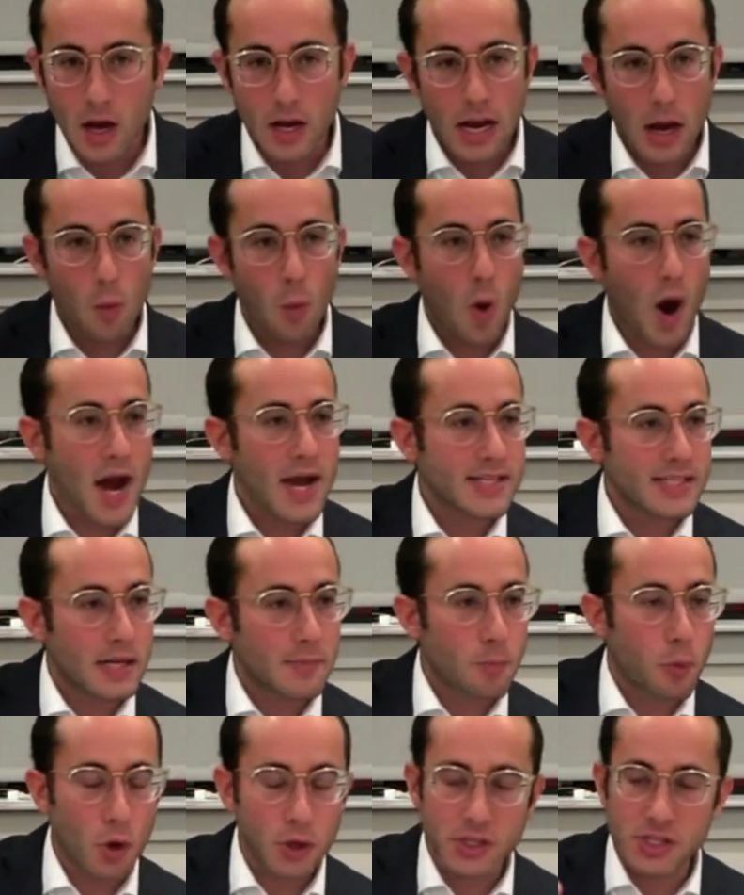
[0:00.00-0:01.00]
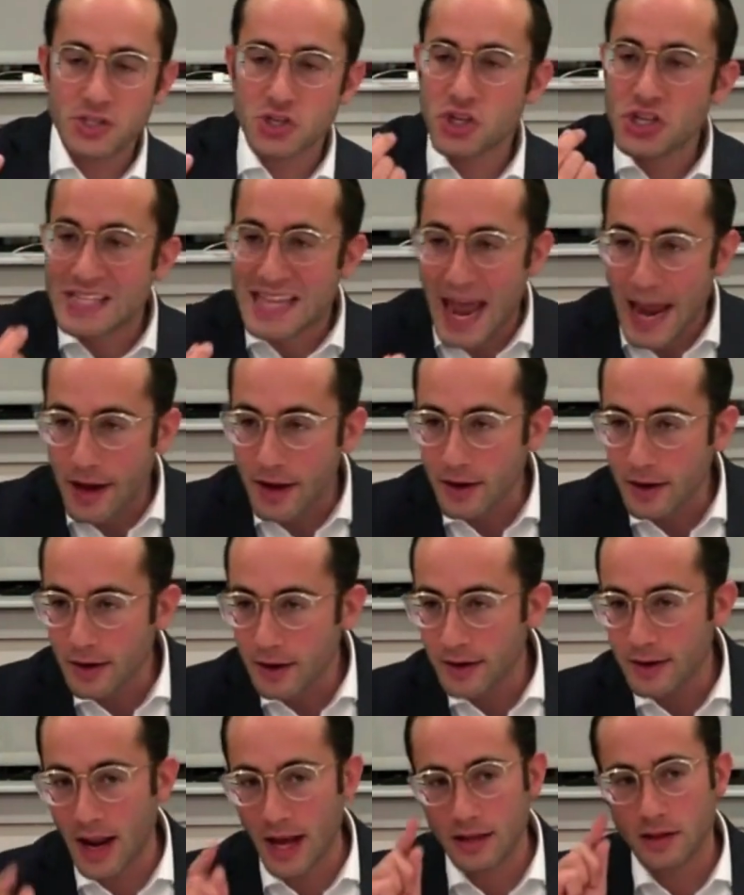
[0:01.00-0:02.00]
Now, why is it important today?
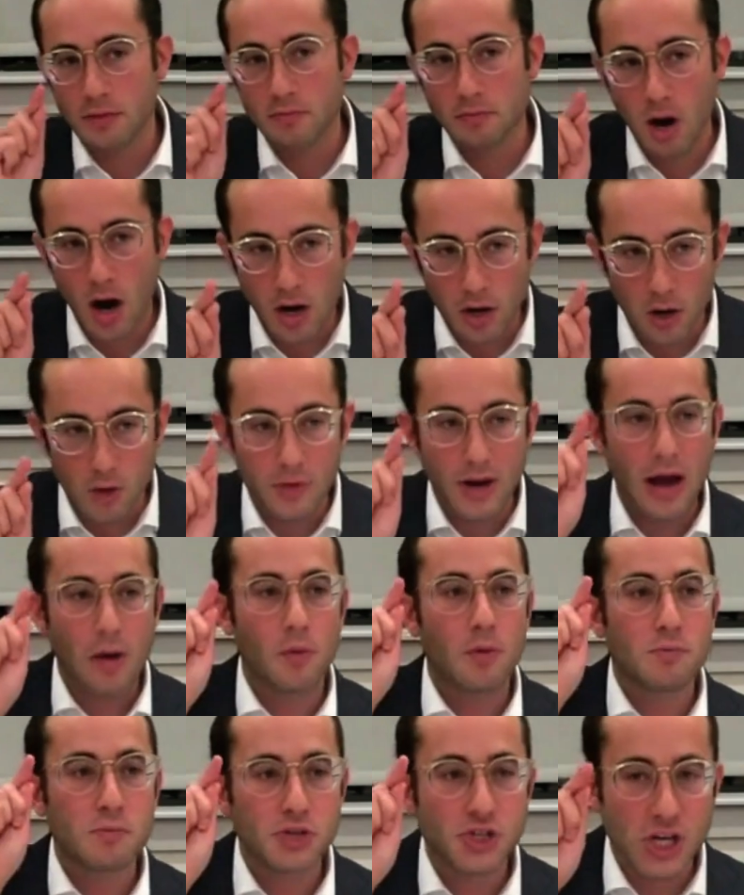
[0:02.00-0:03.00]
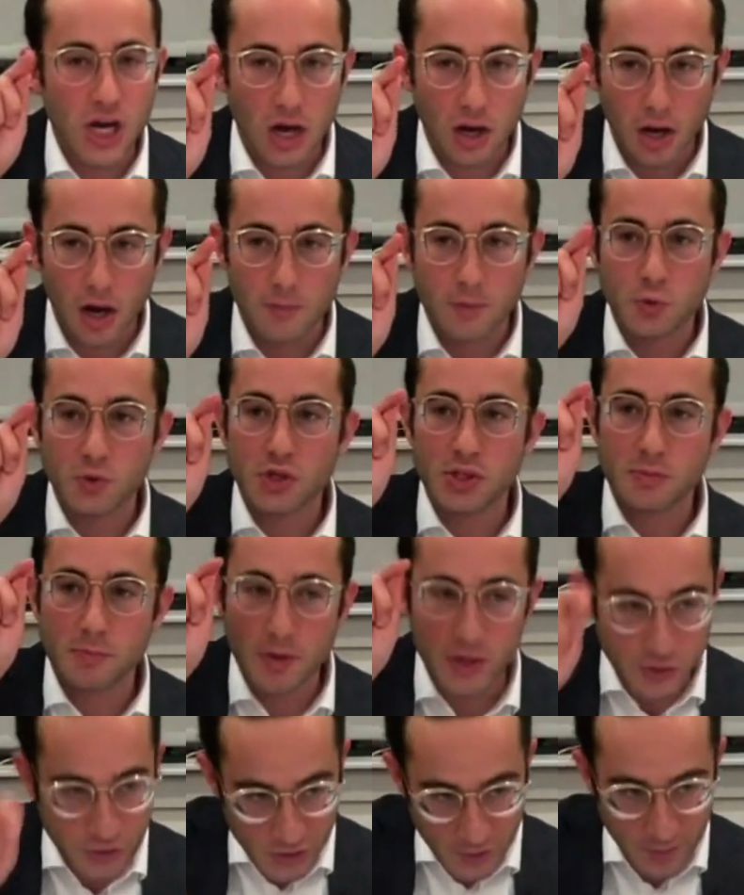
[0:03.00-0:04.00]
Not tomorrow, not when Mashiach comes, which is
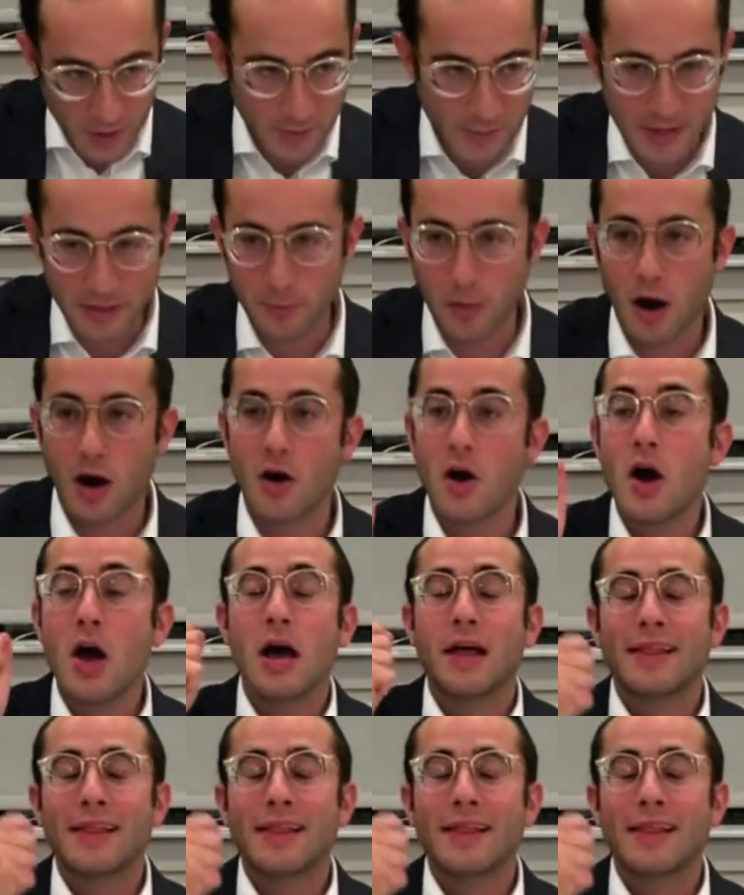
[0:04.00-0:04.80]
Meretz Hashem going to be tomorrow.